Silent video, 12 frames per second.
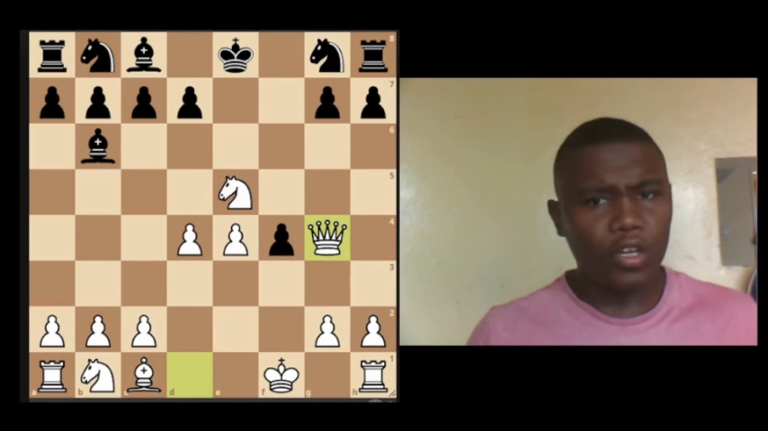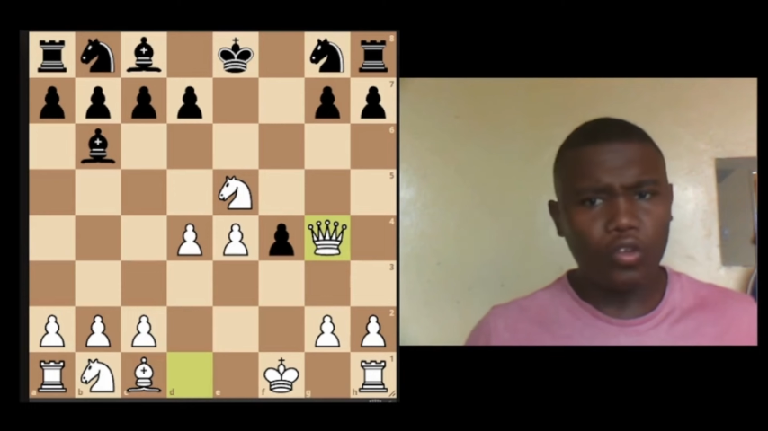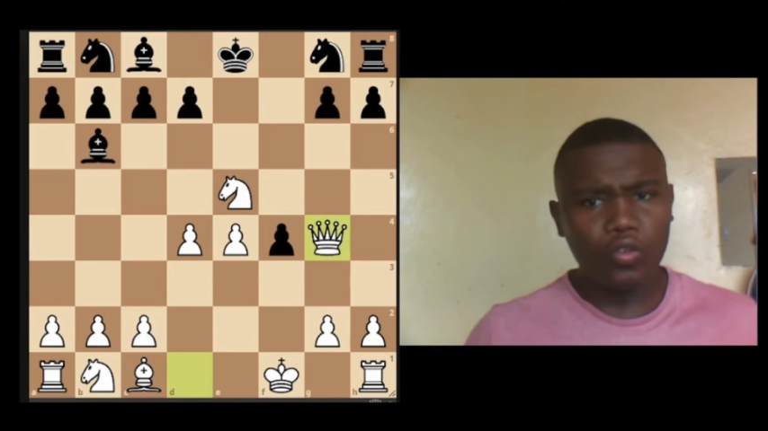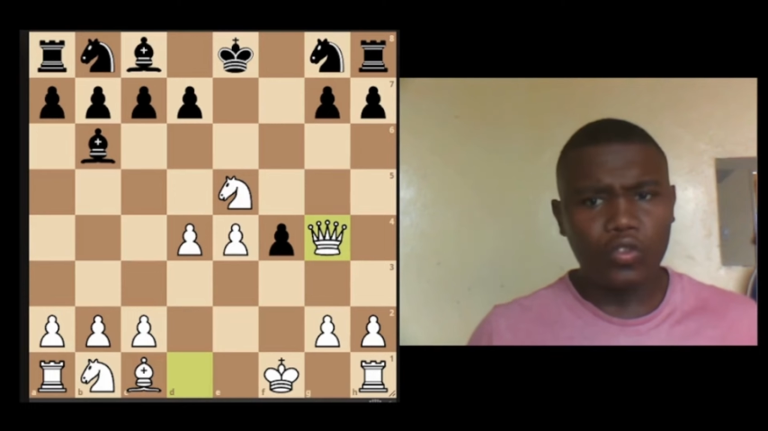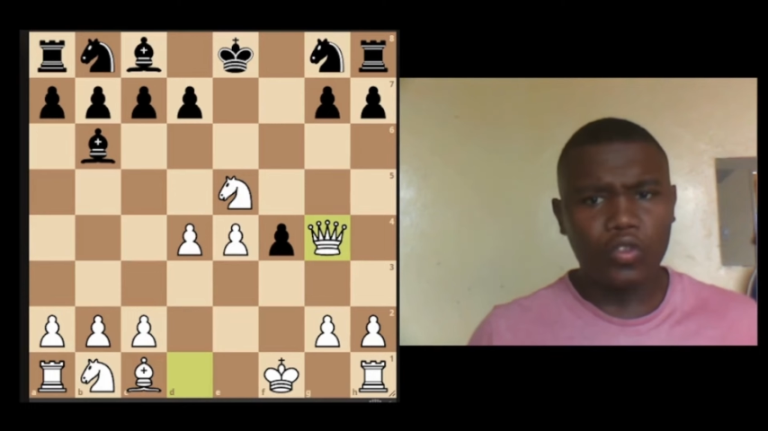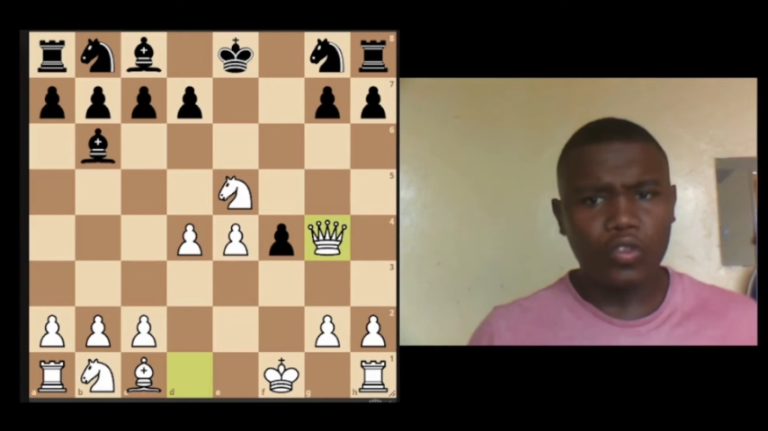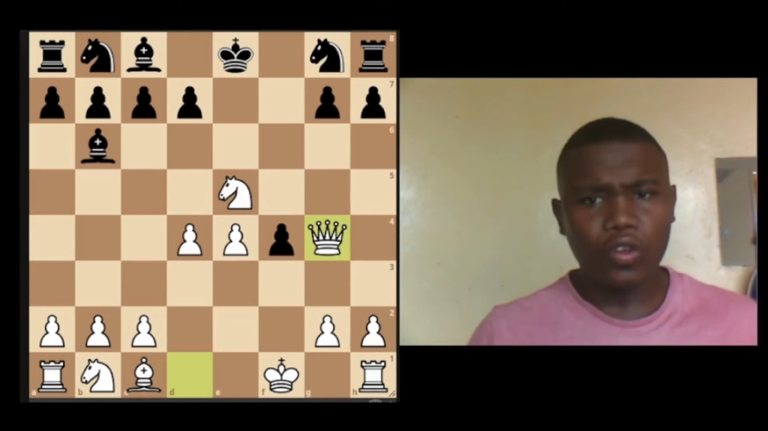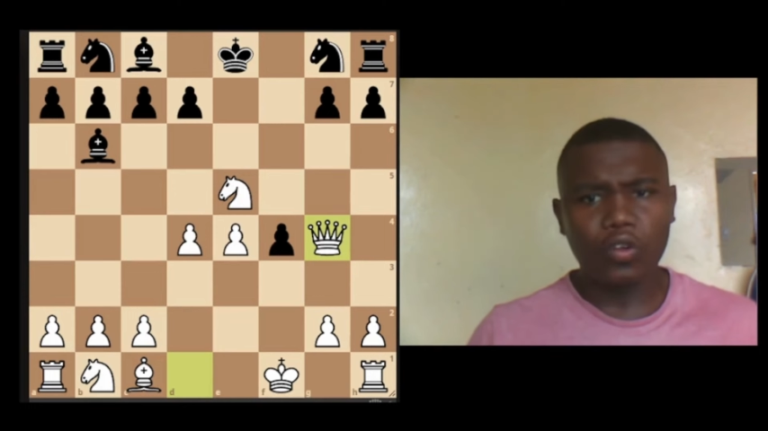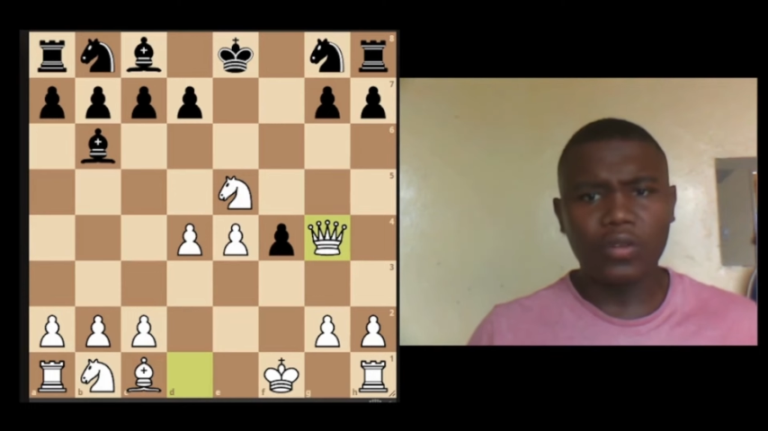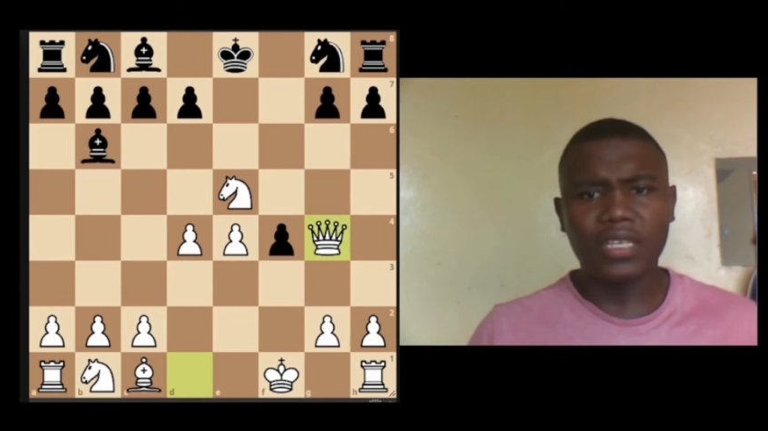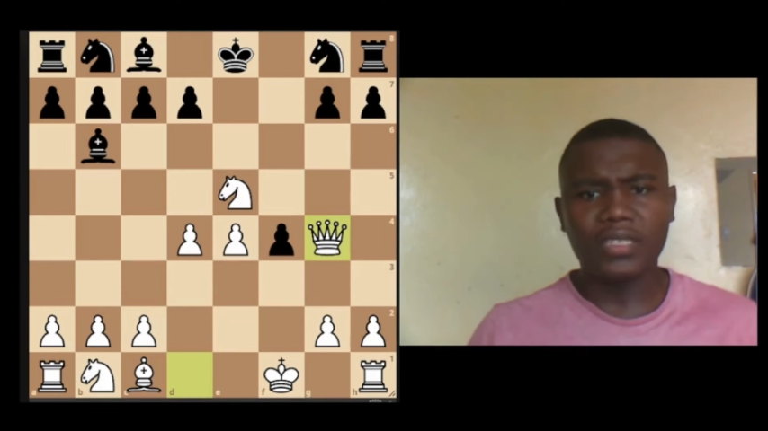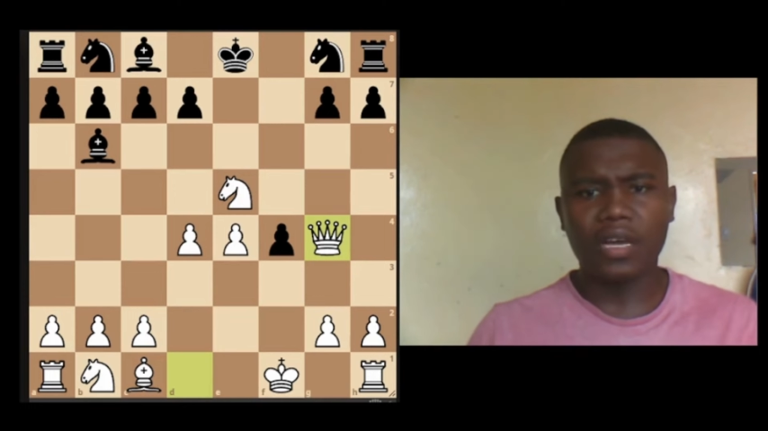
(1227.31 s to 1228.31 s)
lose.
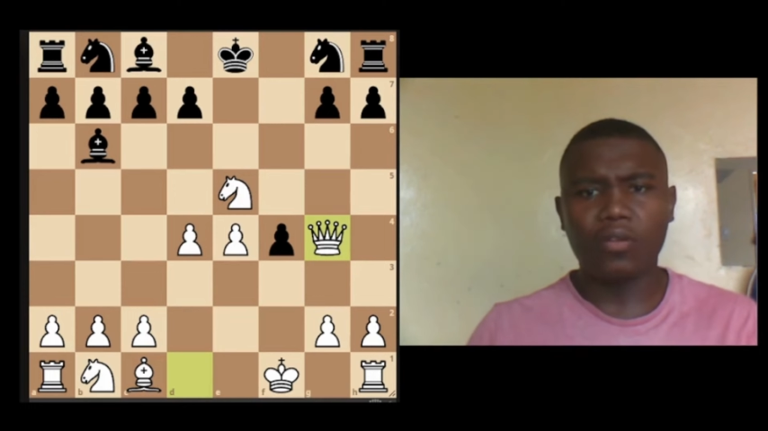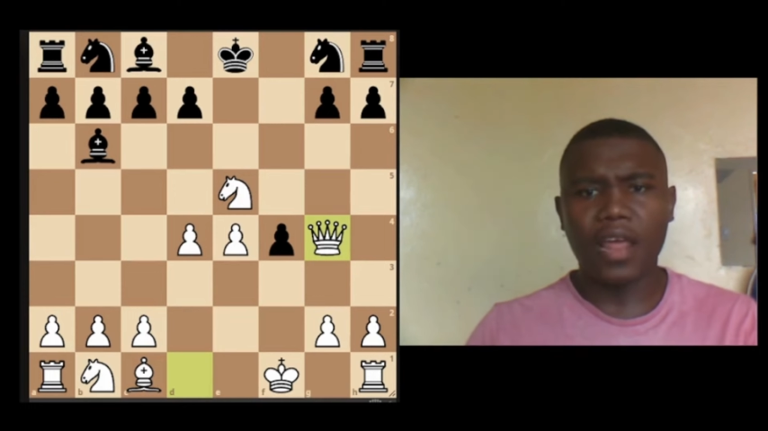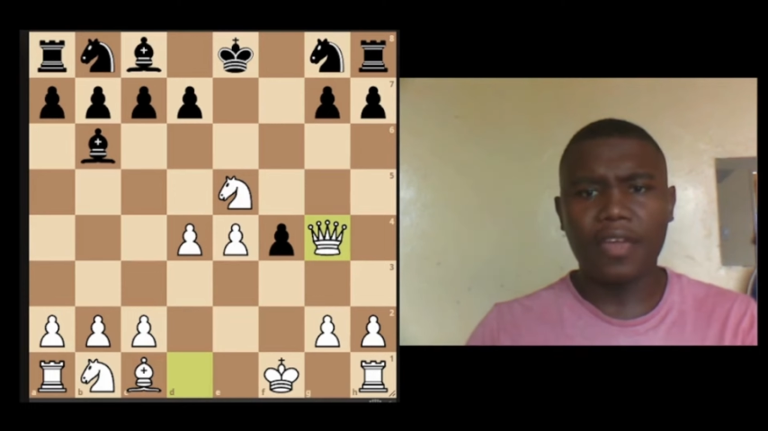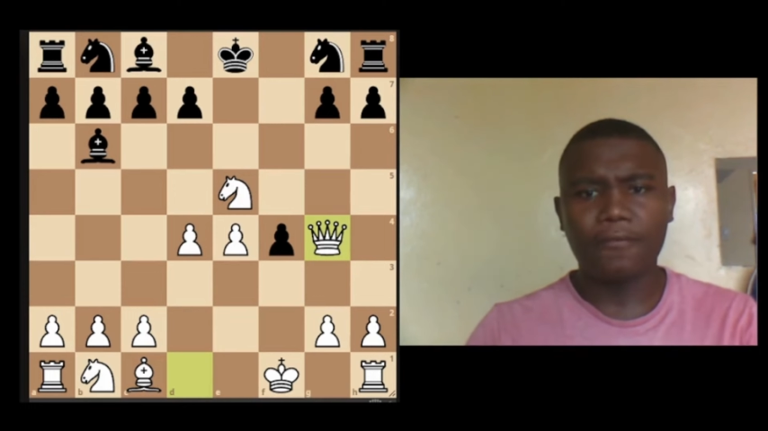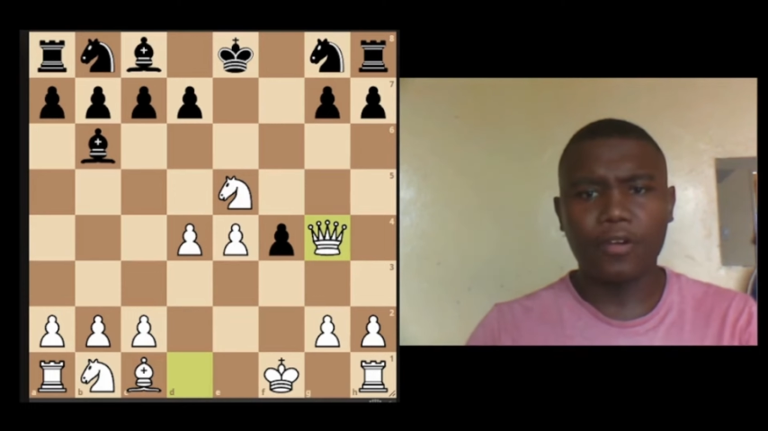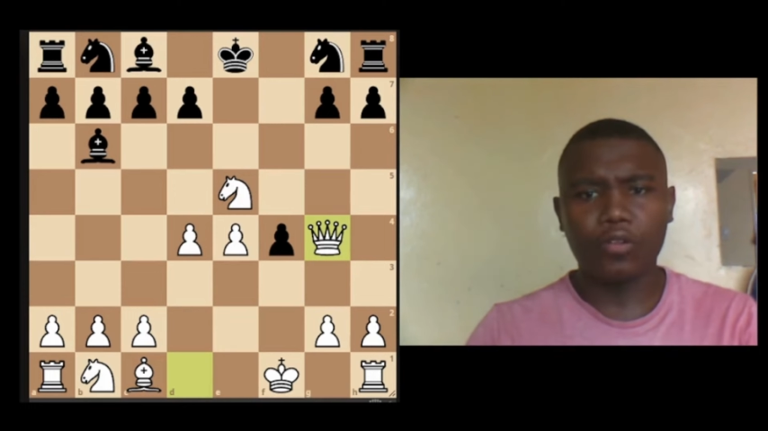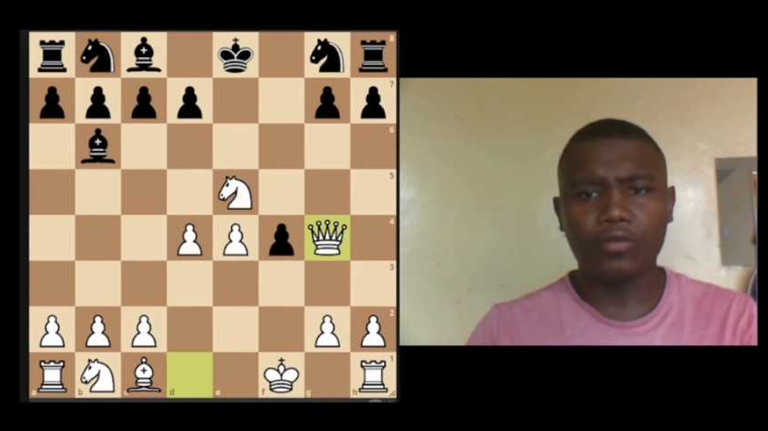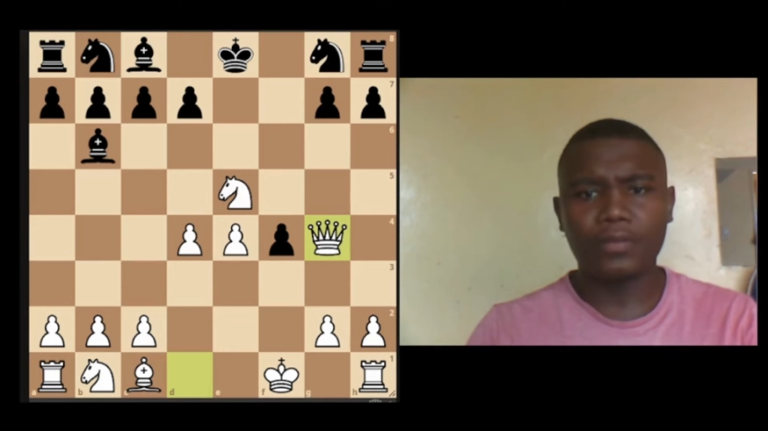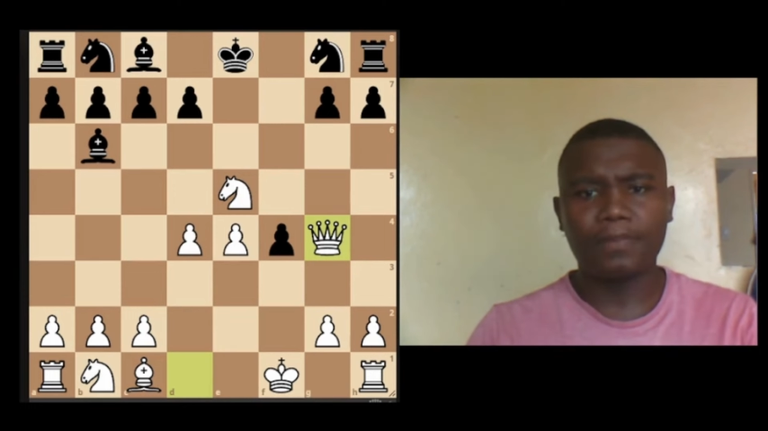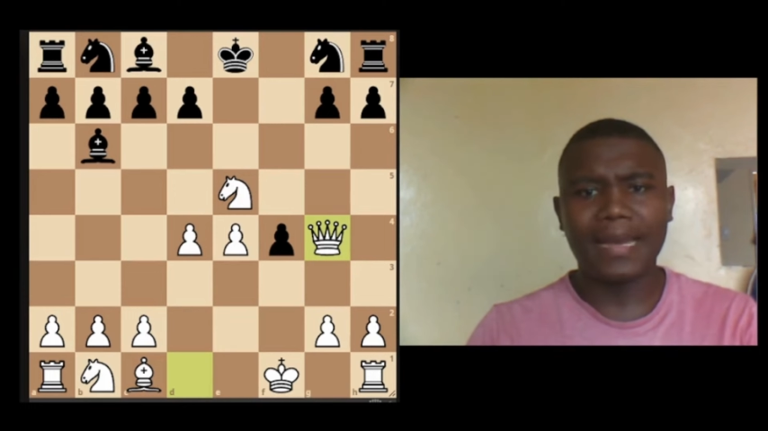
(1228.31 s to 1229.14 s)
That's how life goes.